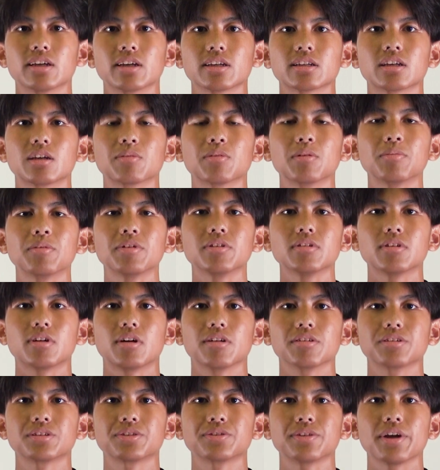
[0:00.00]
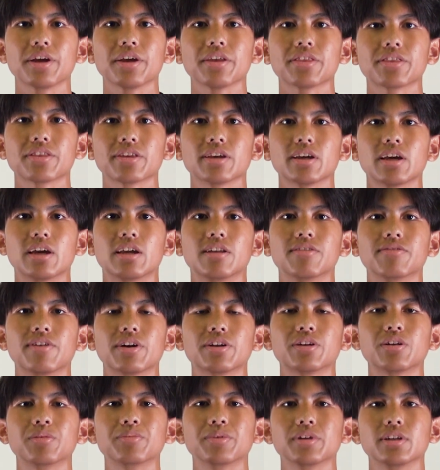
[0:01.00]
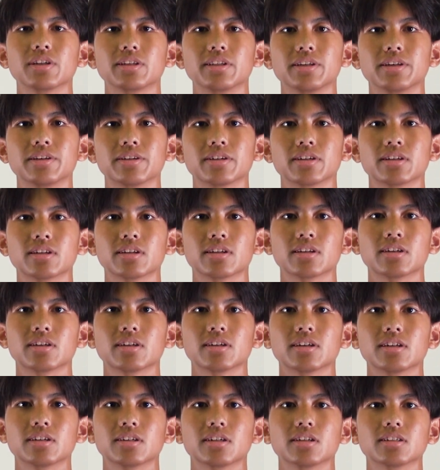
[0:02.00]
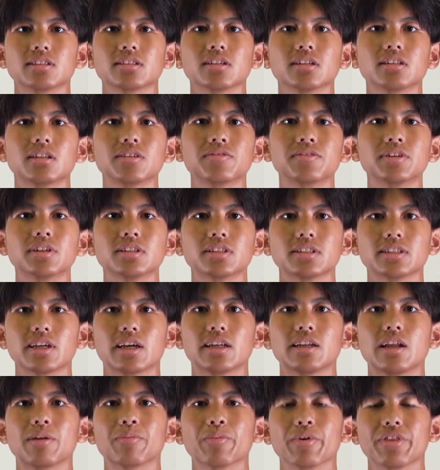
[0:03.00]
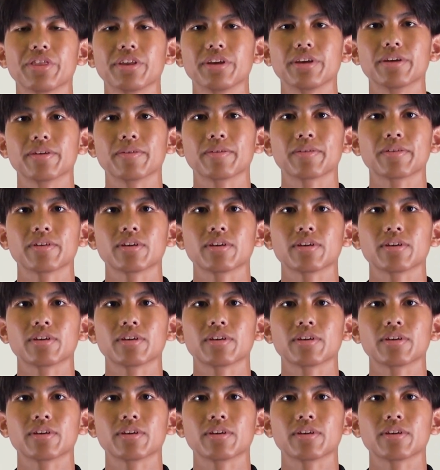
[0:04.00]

capable of strength and vulnerability, assertiveness and empathy.